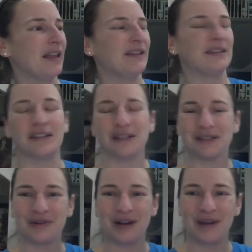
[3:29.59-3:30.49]
This is a
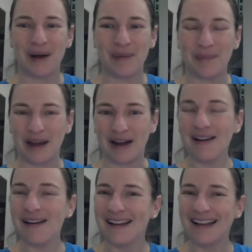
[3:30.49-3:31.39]
story about Bear,
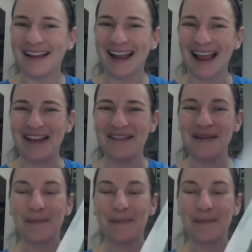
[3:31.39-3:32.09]
and